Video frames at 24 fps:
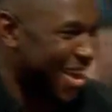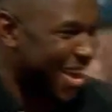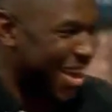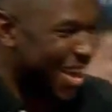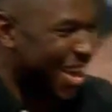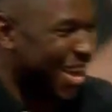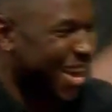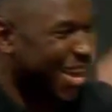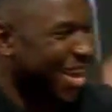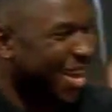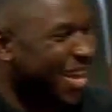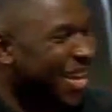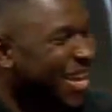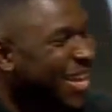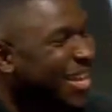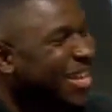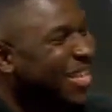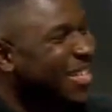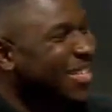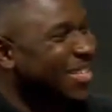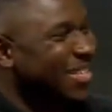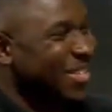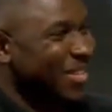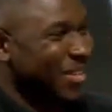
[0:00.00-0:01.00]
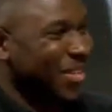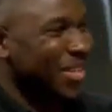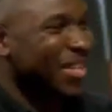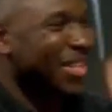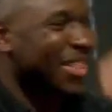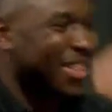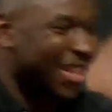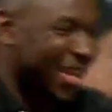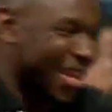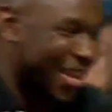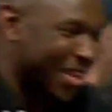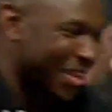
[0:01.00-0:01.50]
Listen, you're doing great
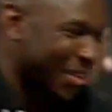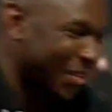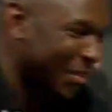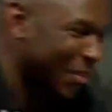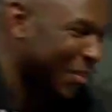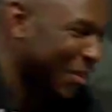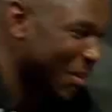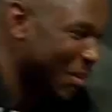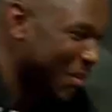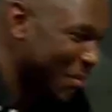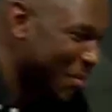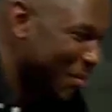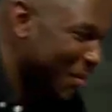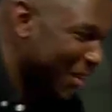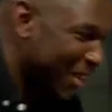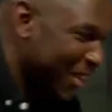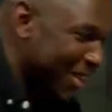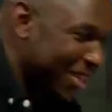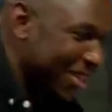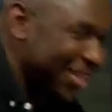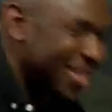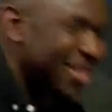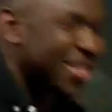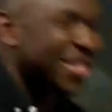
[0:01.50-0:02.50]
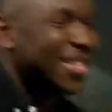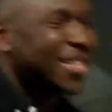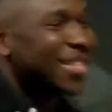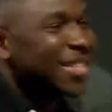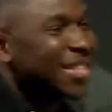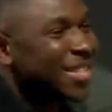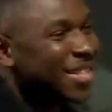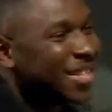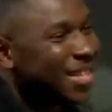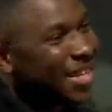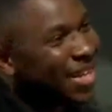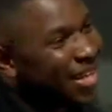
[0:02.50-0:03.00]
stuff, man. Really appreciate your coming
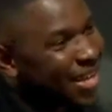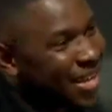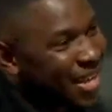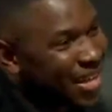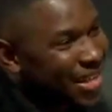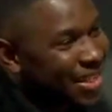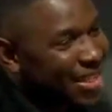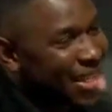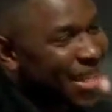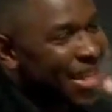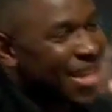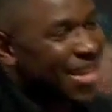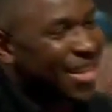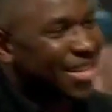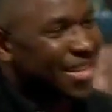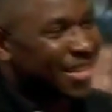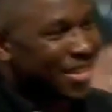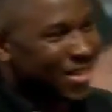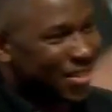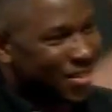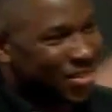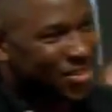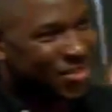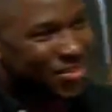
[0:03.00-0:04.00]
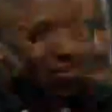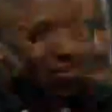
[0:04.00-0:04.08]
in, and all the best, right?